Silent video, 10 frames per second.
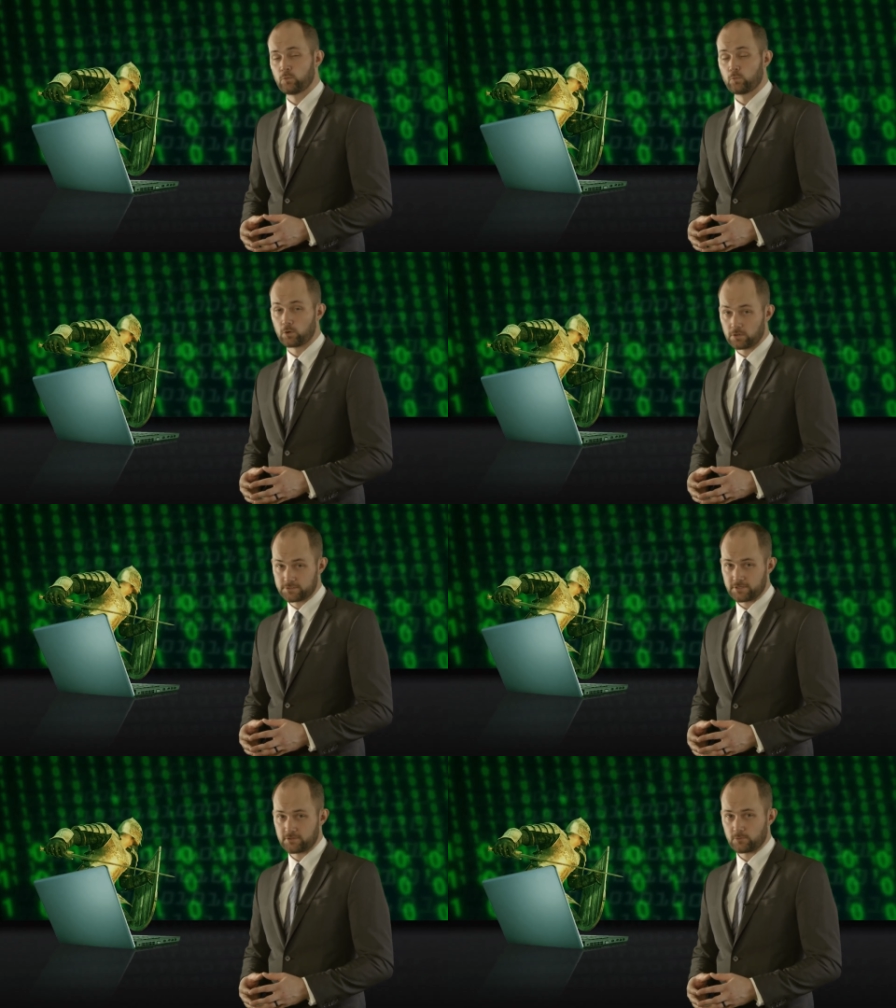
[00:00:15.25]

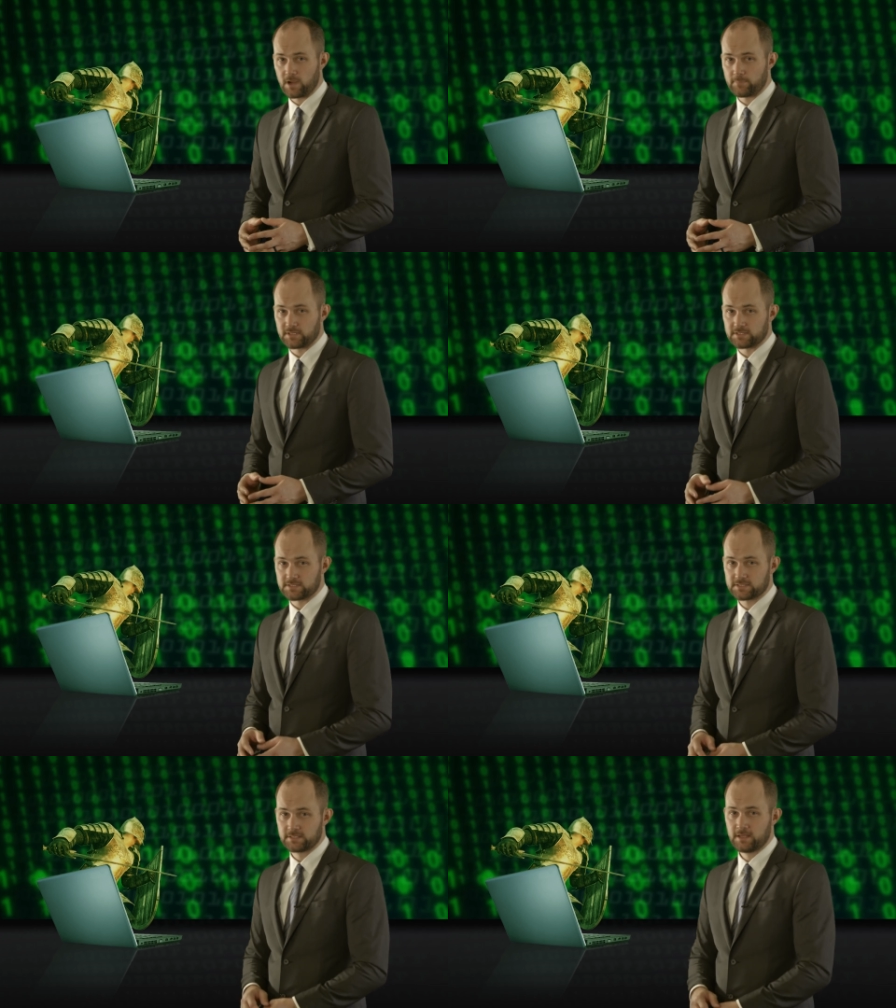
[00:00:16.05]
Words are their
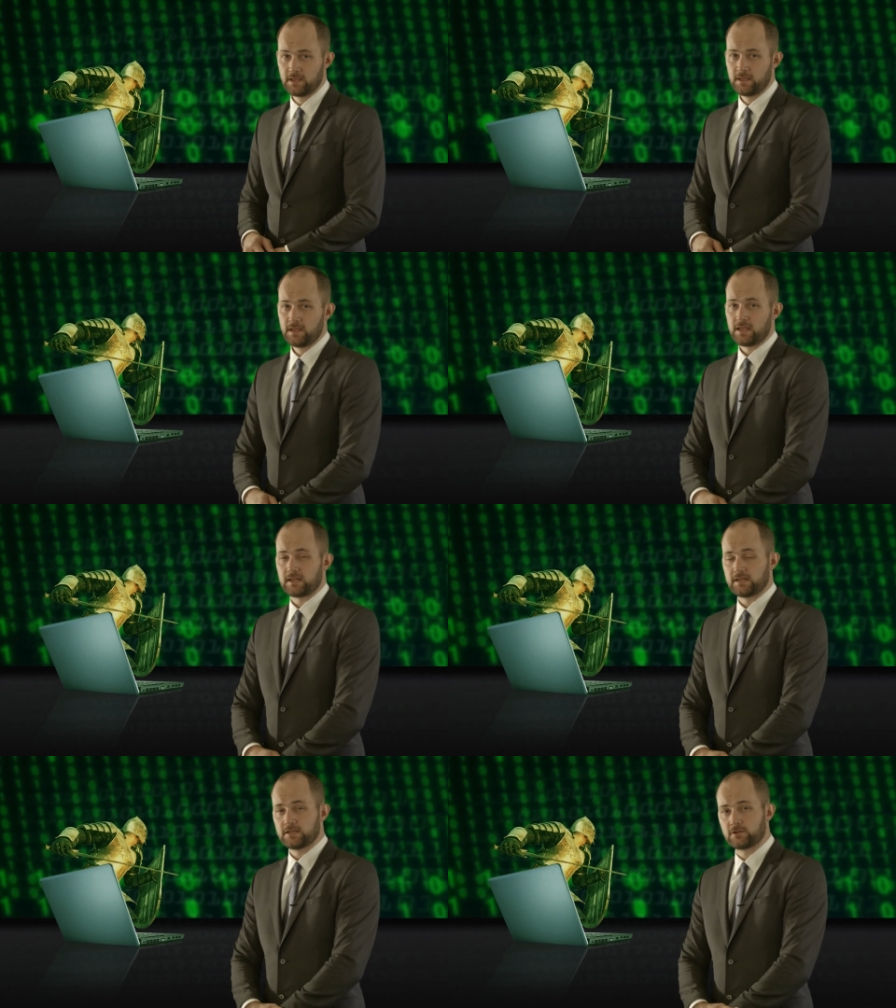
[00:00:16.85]
weapons,
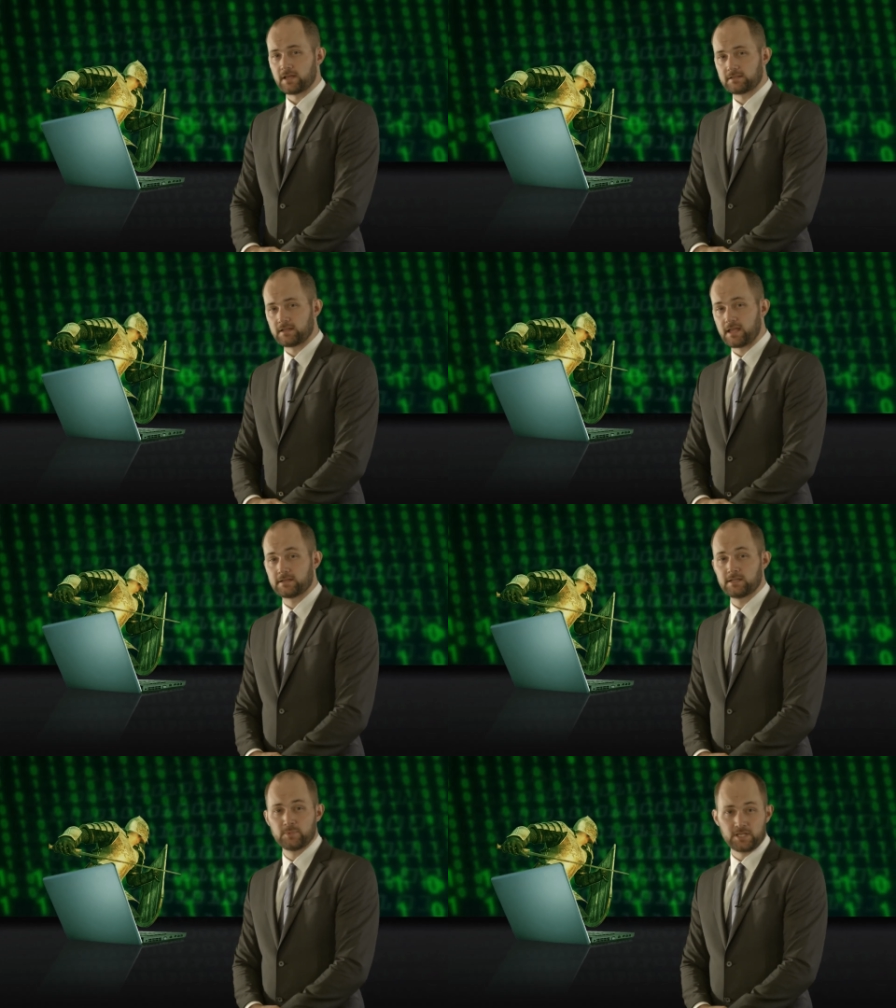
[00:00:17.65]
and internet
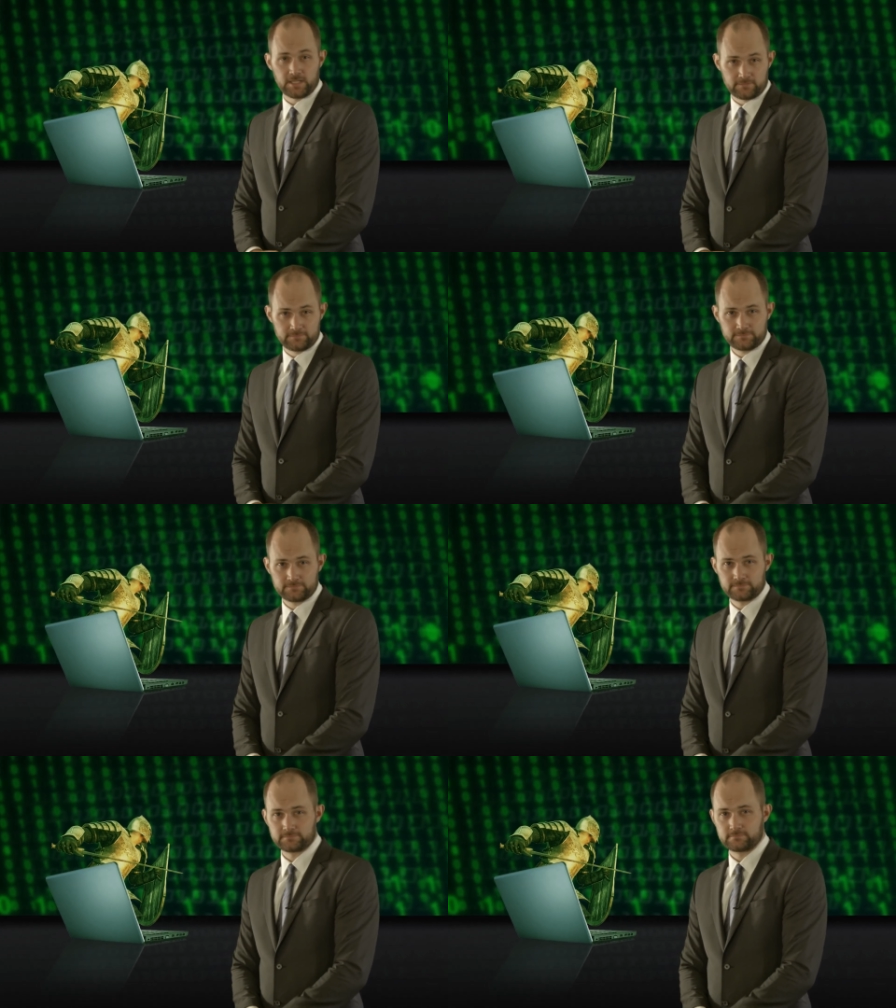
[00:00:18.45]
anonymity
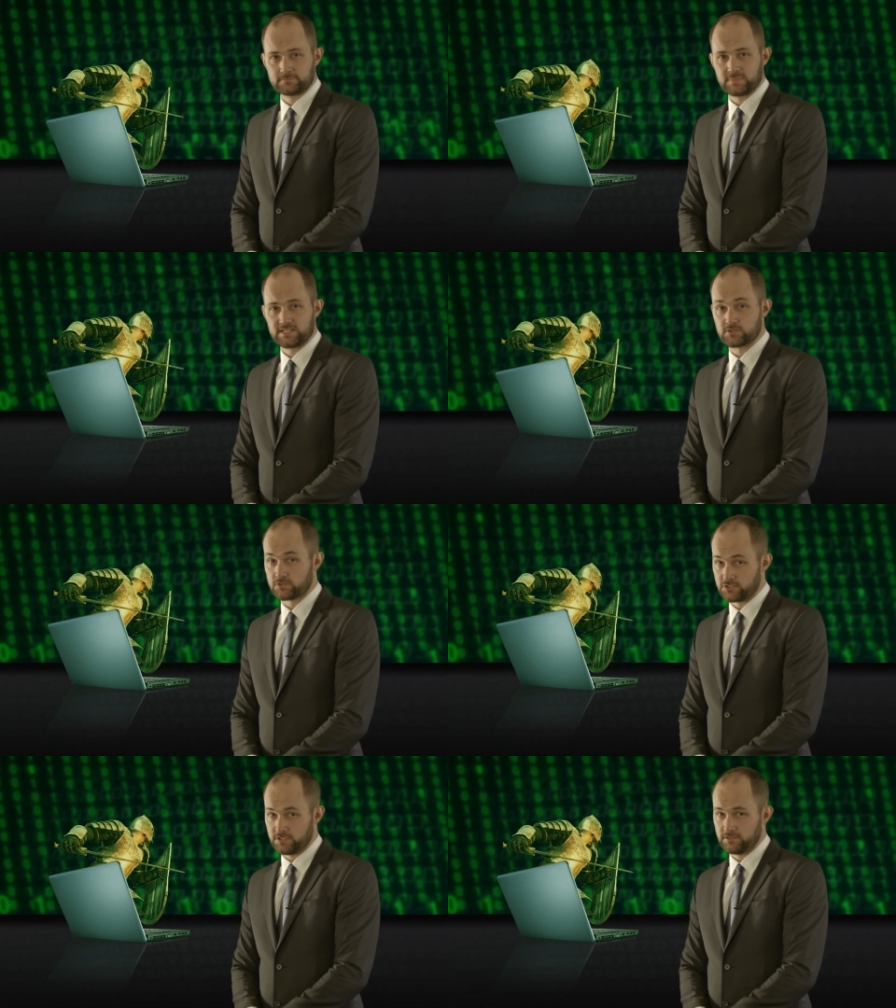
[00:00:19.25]
is their
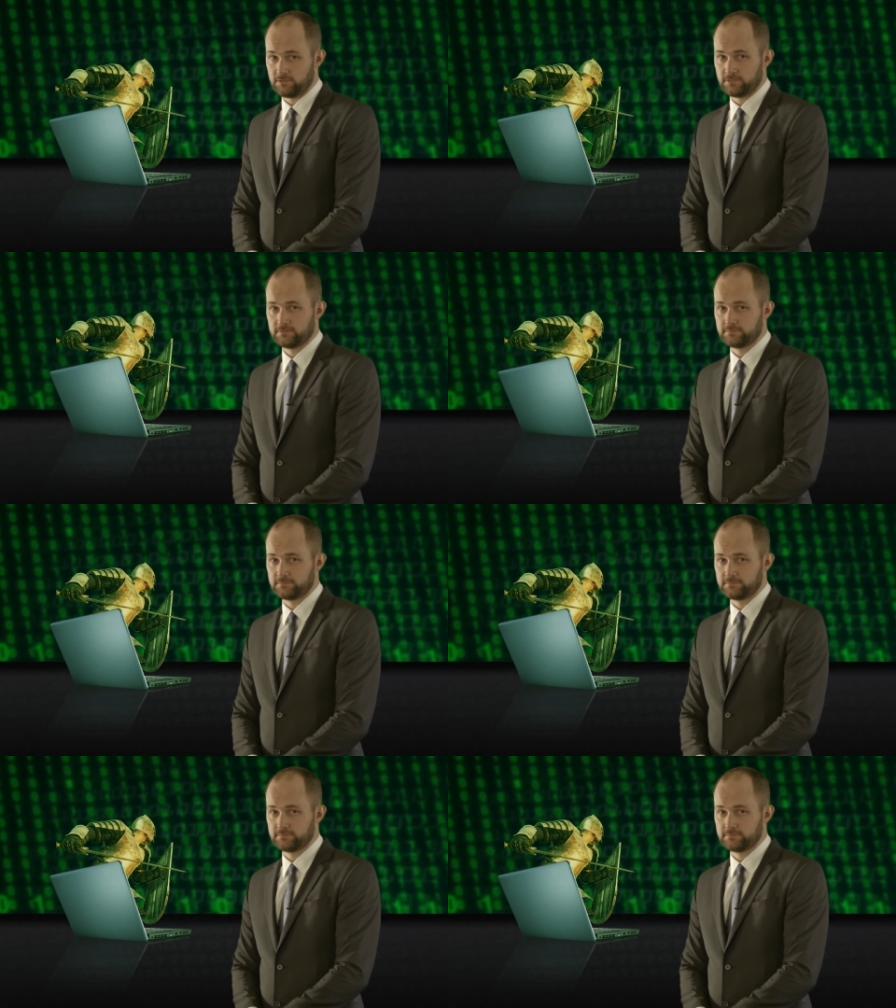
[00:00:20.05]
shield.